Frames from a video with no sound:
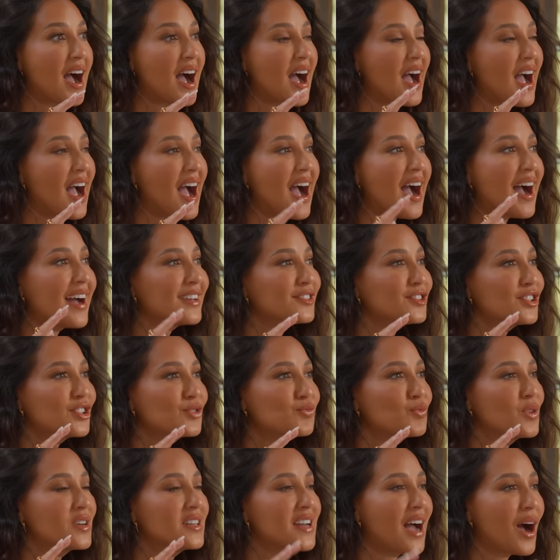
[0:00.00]
I, I
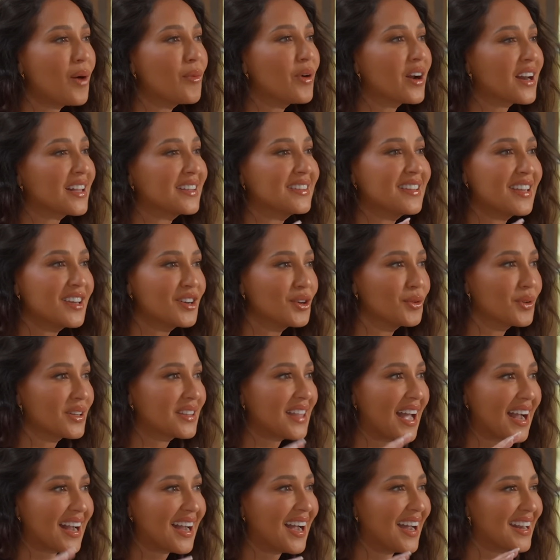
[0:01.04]
just would not want to deal with
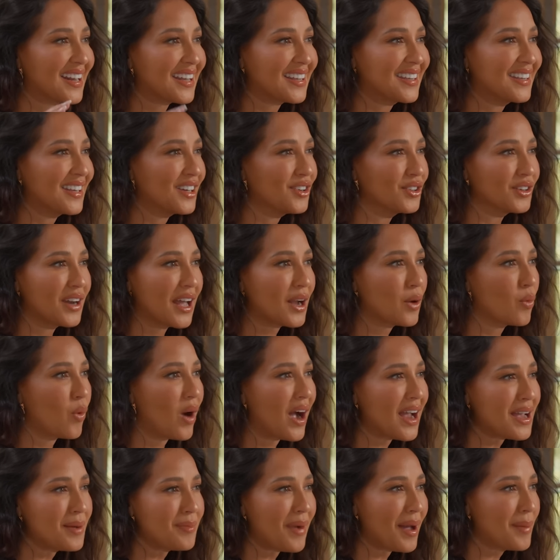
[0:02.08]
that kind of guilt. Like,
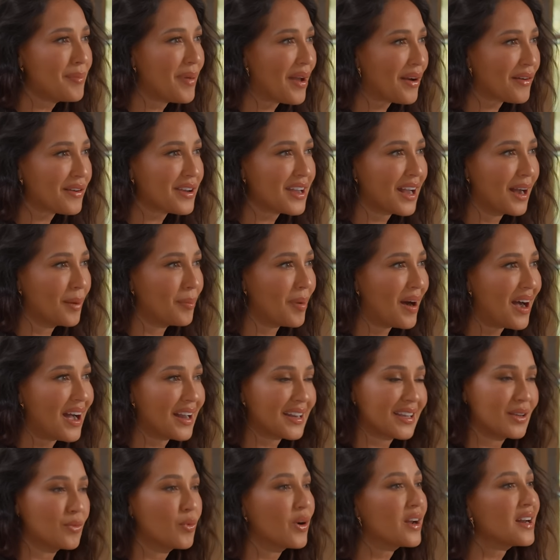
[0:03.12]
why am I burying a
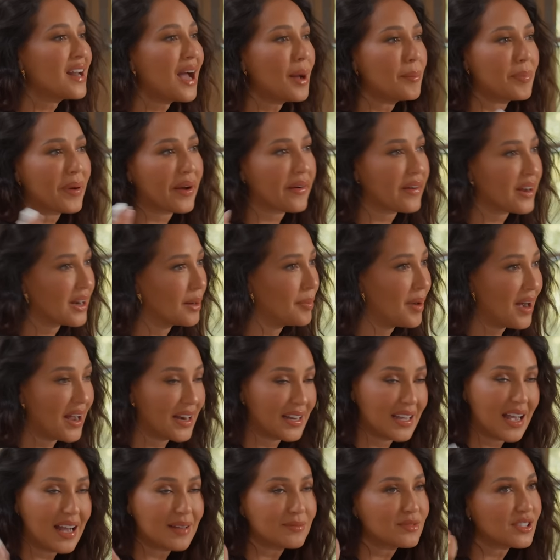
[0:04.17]
body? We're not burying a
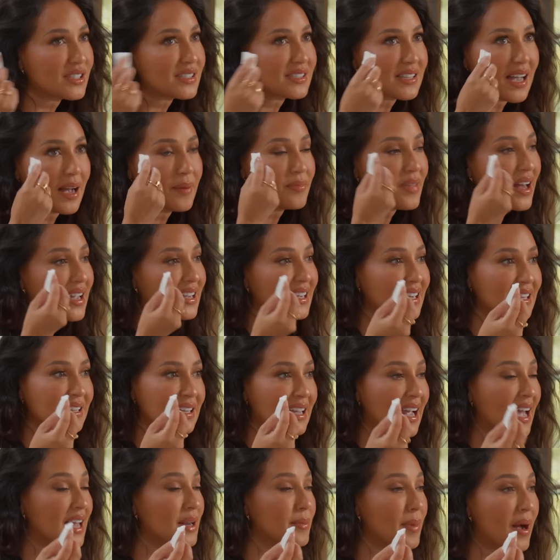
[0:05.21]
body. I'm just, I'm not
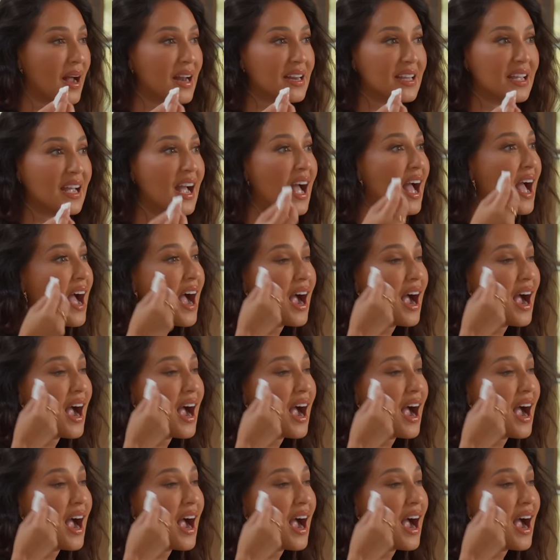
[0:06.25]
killing anybody.